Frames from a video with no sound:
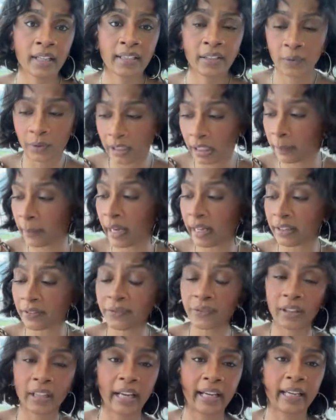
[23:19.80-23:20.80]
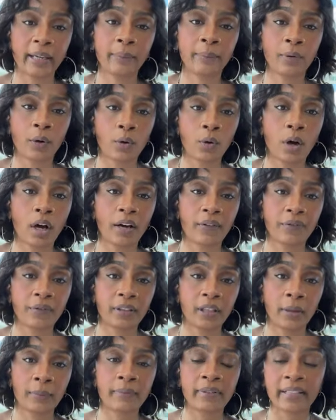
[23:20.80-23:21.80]
Do anybody feel like it broke off
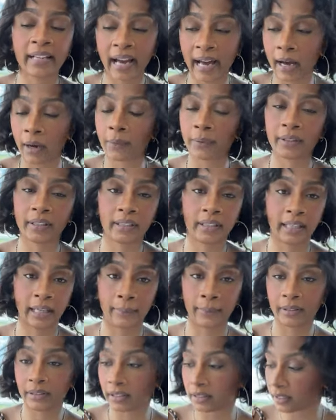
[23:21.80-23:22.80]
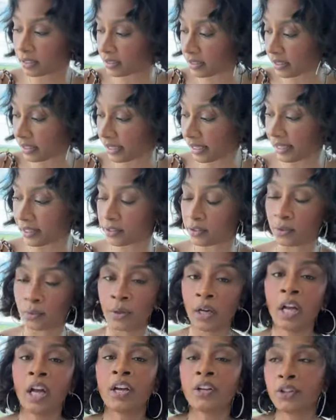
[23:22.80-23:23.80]
of them? Now in the name of Jesus,
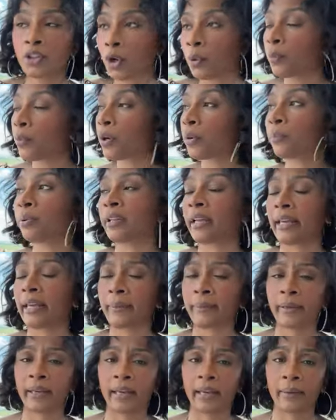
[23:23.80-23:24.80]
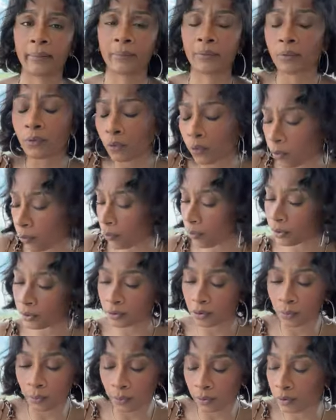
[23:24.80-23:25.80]
cancel. No more blame game. No more,
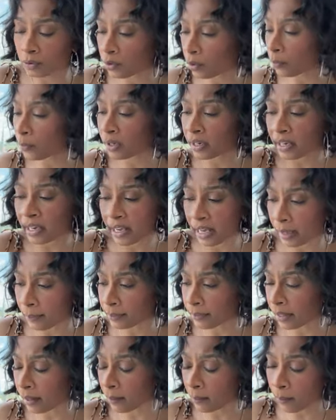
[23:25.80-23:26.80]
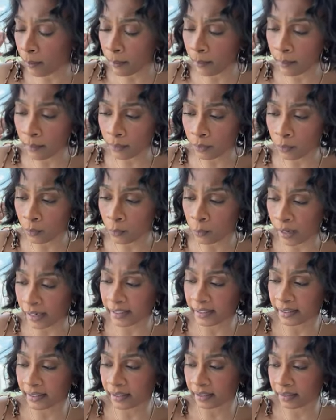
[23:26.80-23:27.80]
no more, no more compound
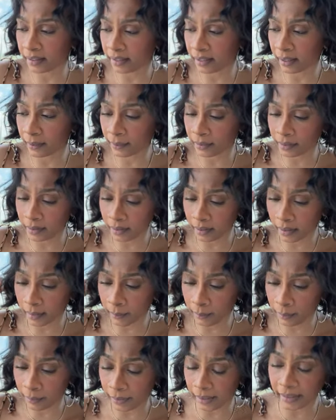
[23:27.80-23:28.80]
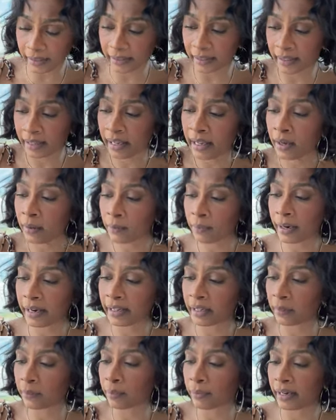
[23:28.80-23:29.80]
breaking in the name of Jesus. Uh, breaking,
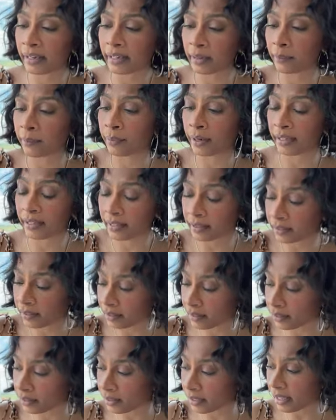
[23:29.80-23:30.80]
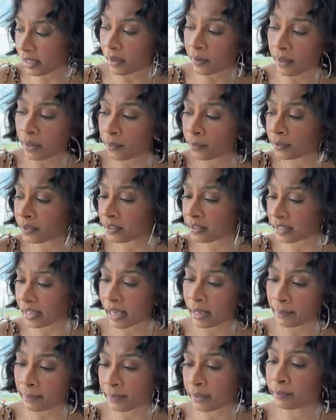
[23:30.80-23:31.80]
breaking, breaking, breaking. Now I will
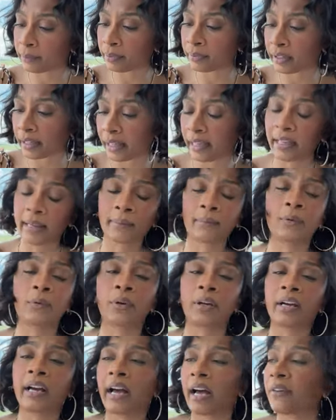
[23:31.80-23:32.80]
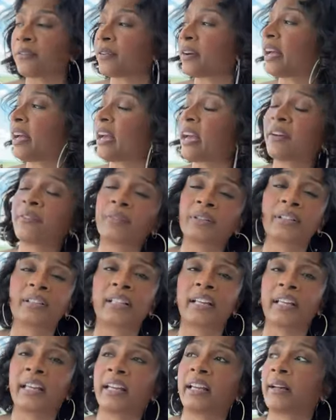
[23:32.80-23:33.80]
not be blamed, Lord God, for
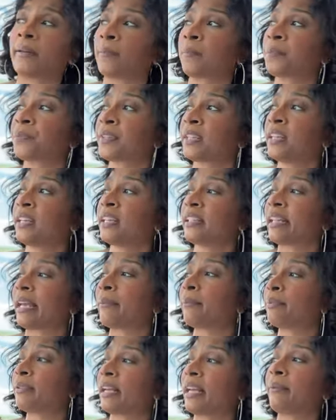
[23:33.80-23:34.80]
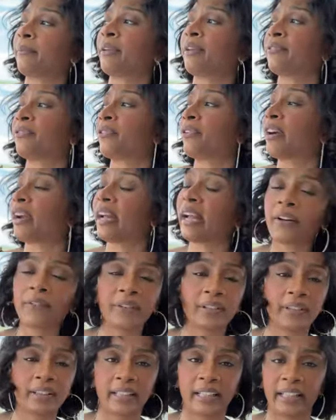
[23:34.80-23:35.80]
everything. They blame me for
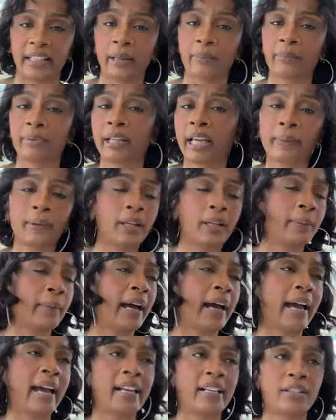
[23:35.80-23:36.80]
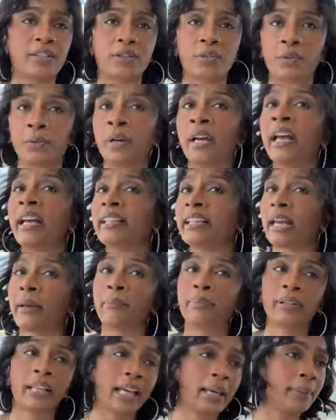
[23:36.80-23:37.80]
everything. They blame it on my attitude. They
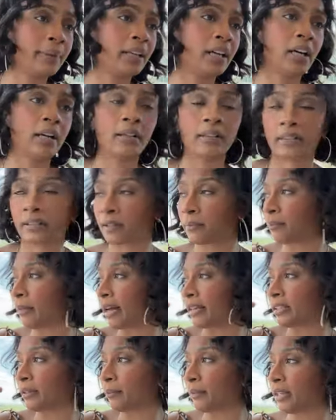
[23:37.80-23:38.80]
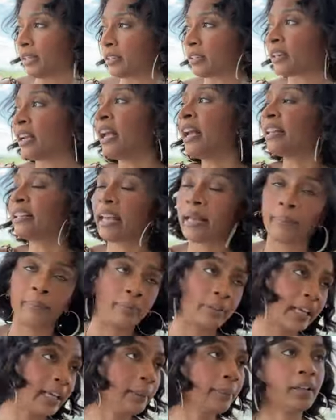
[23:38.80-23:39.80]
blame it on my demeanor. They
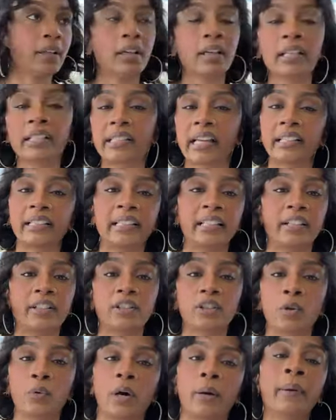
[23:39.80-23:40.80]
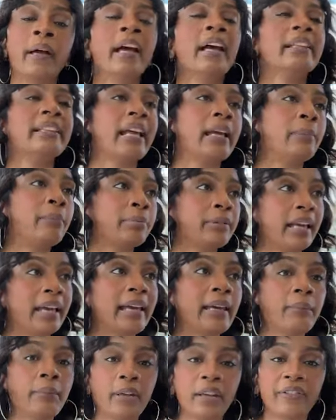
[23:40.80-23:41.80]
blame it on because I didn't show up. They
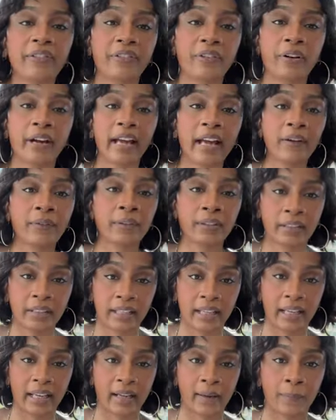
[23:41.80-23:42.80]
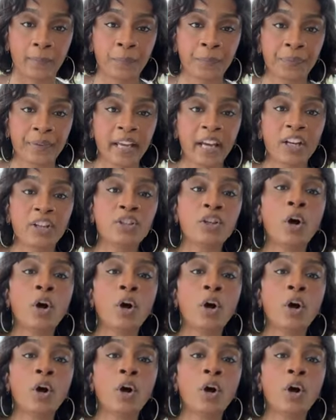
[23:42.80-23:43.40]
blame me for everything.